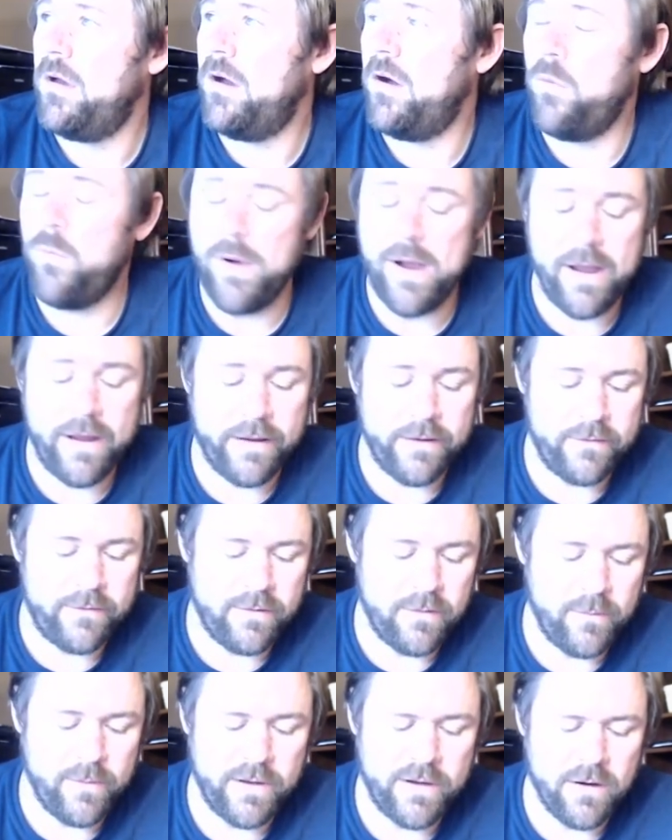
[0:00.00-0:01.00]
away
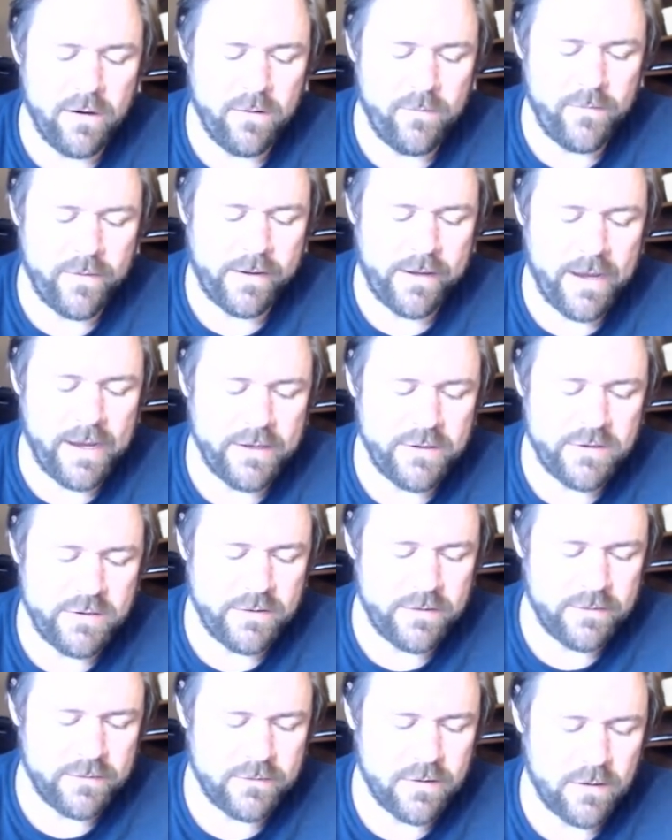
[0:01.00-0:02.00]
until we go on vacation
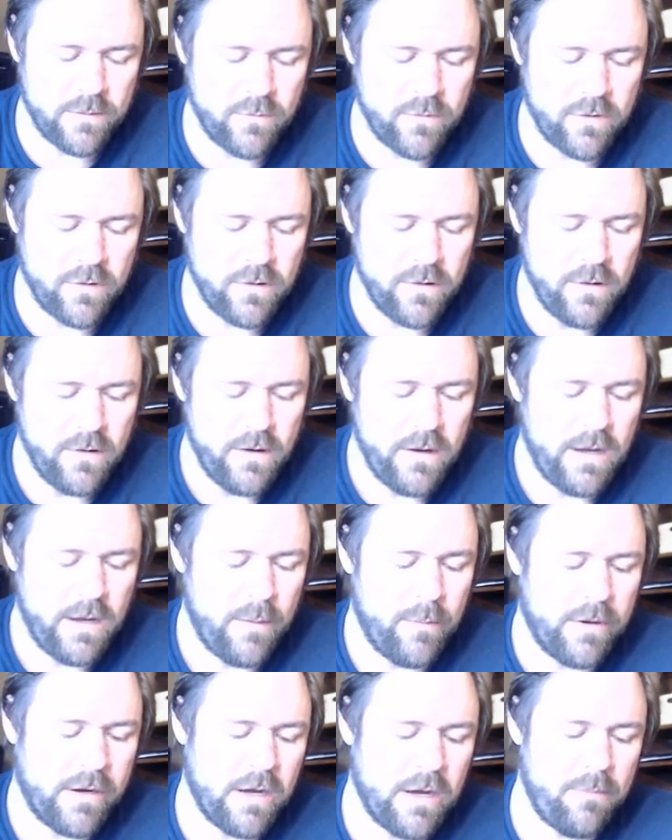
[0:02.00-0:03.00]
in the summer,
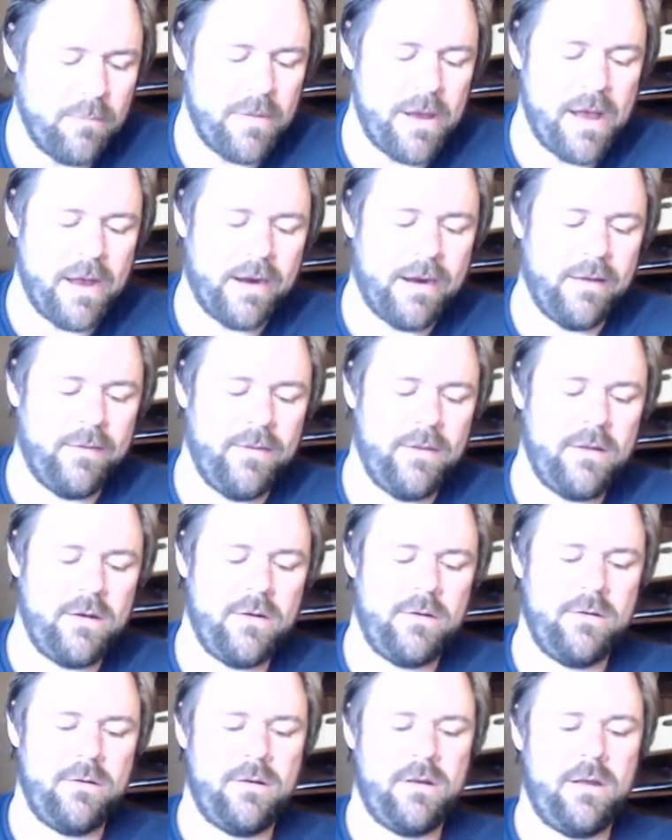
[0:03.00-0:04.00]
and we come back, and
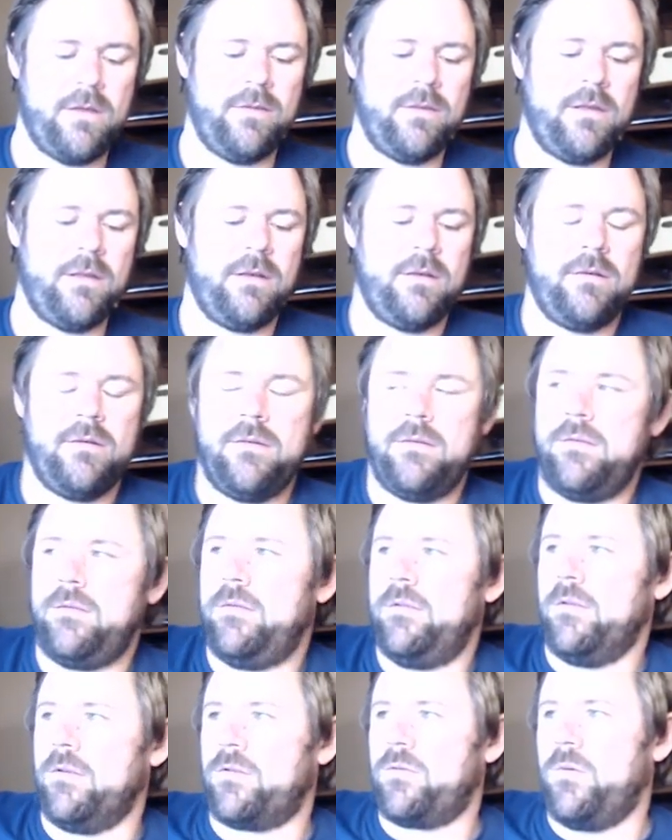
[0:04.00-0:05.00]
then and then
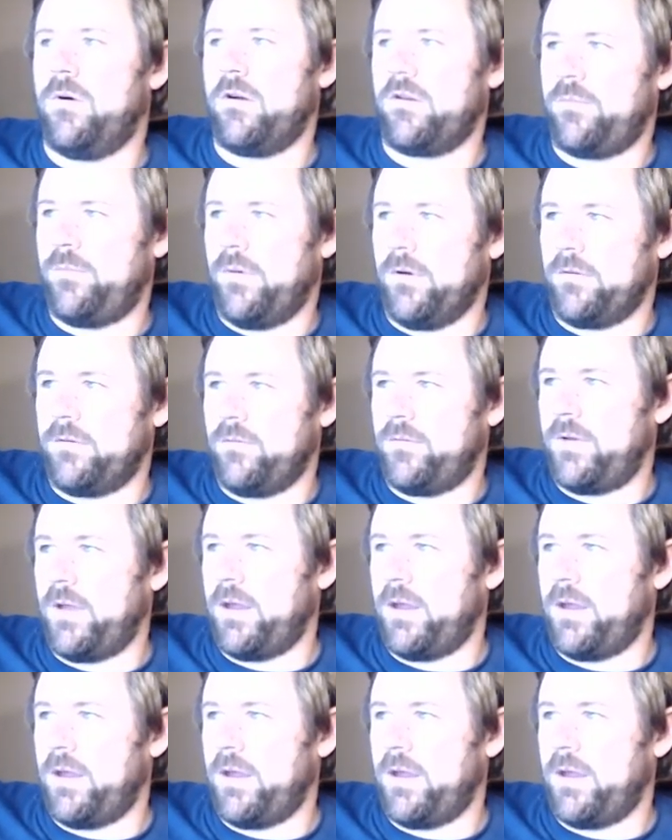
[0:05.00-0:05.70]
the squash bugs have